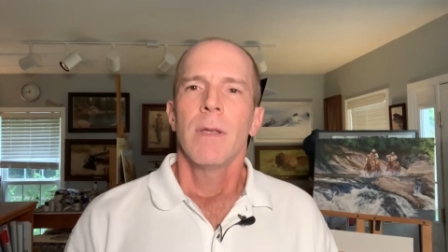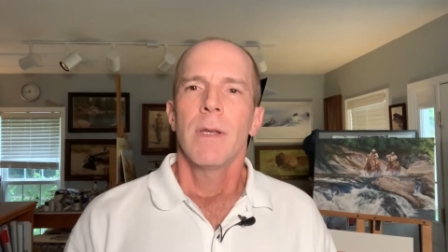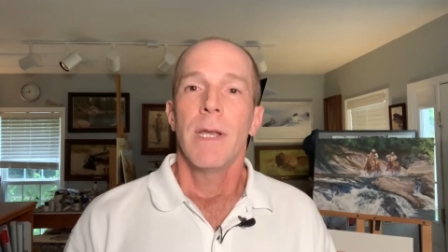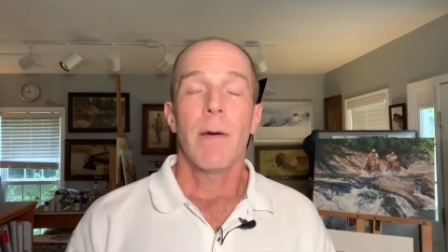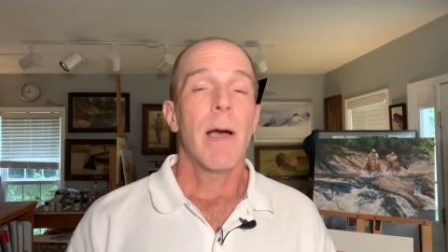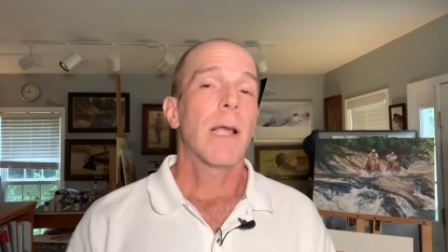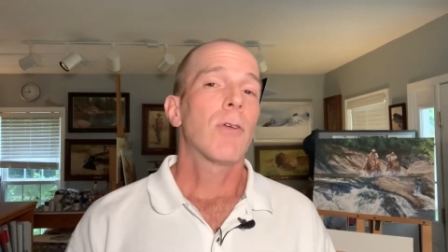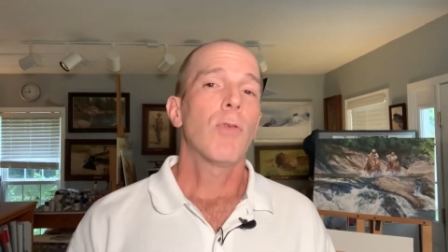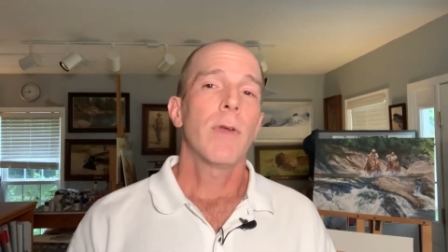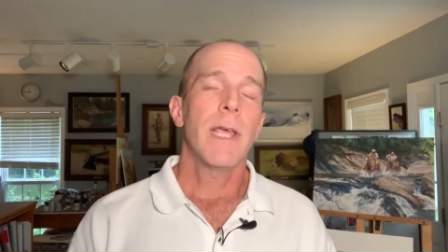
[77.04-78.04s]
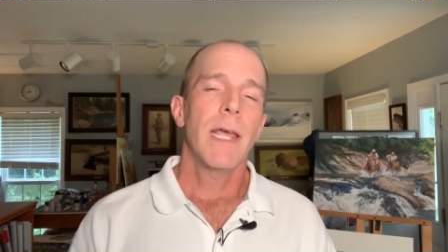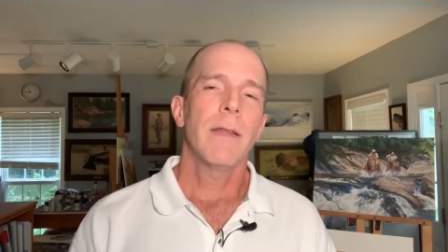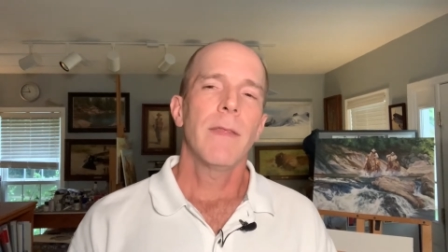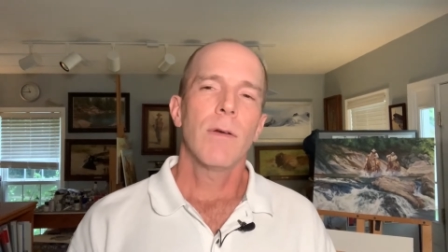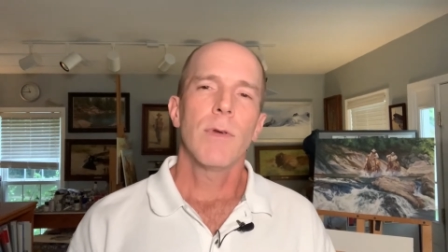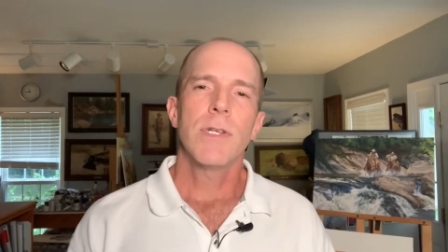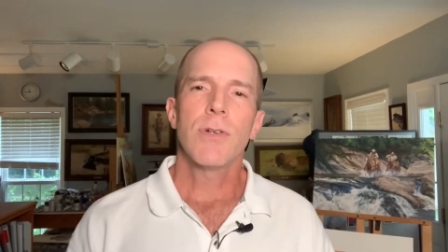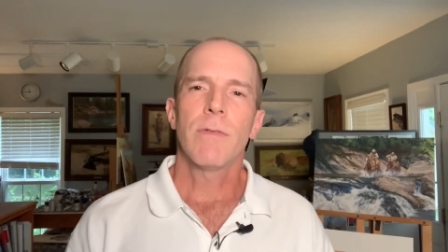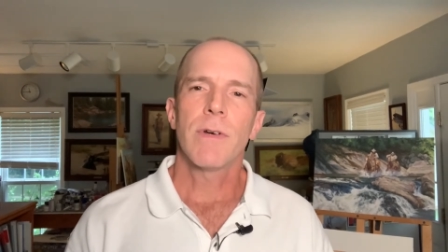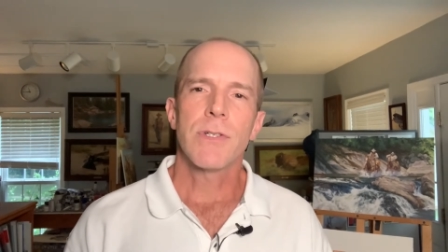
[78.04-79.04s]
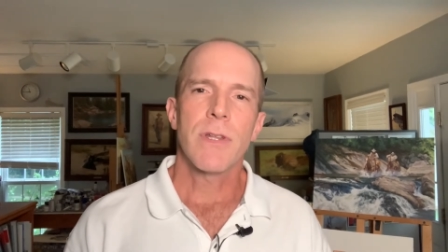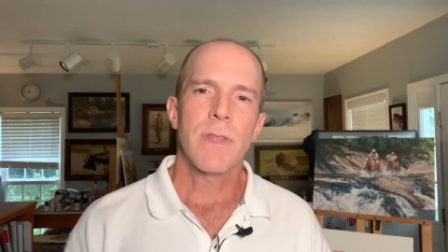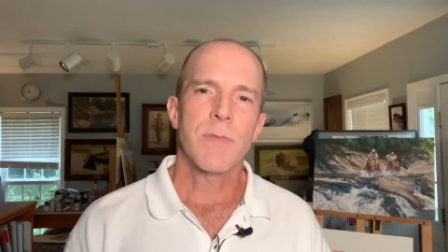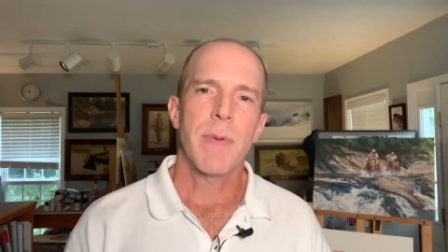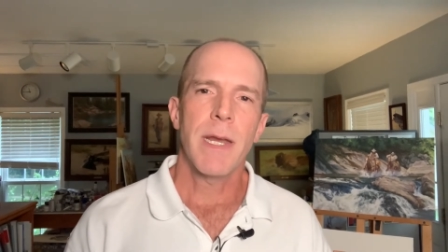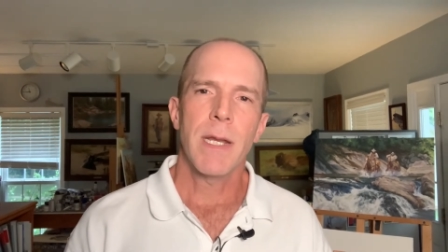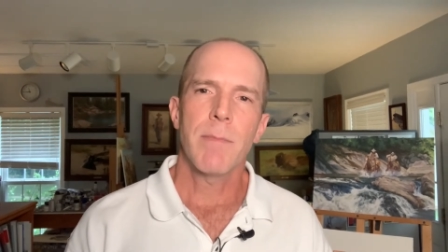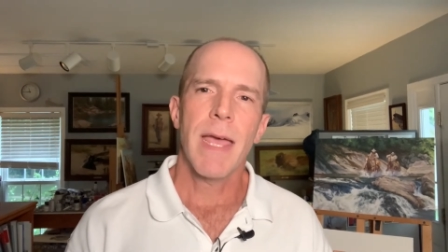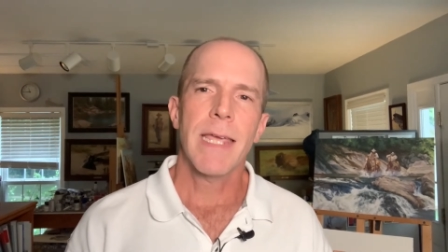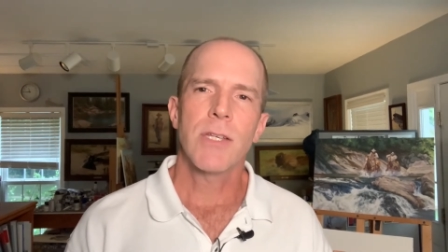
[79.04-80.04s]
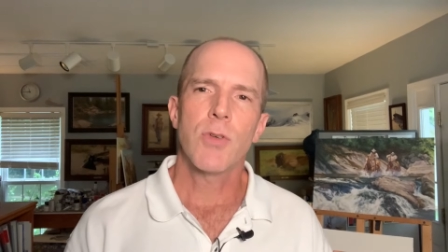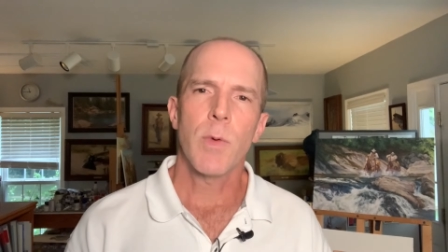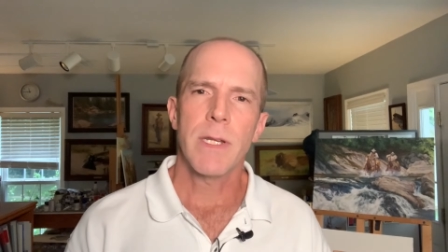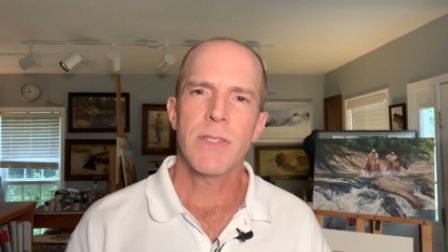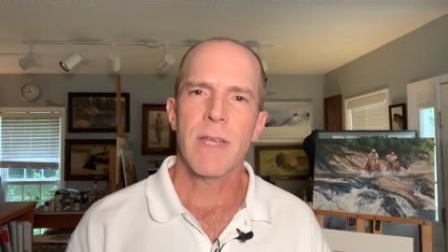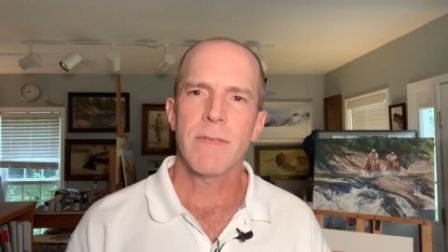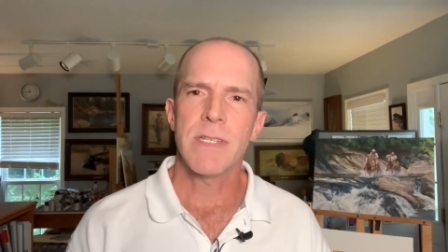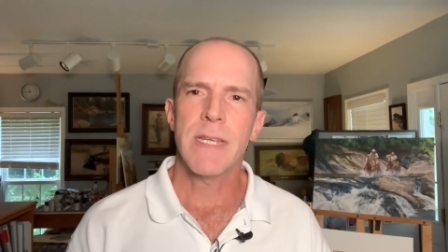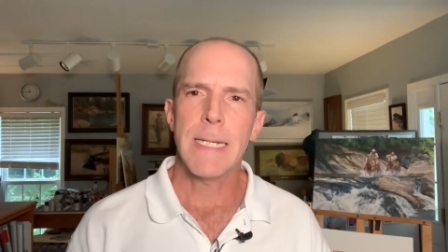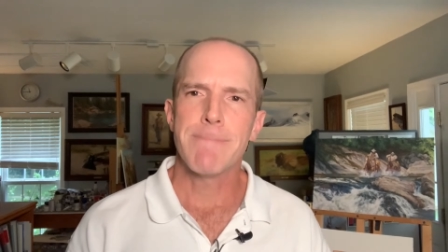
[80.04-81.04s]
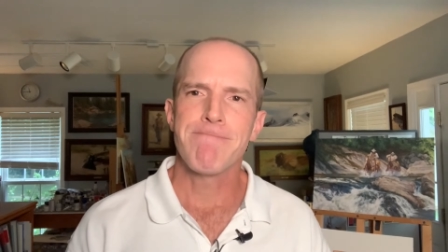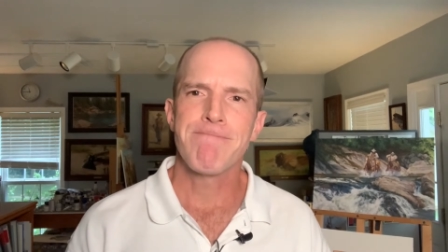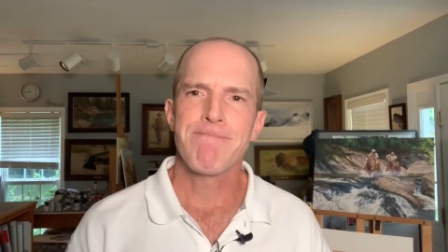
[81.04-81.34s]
Now I created the original version of this painting back in 2017.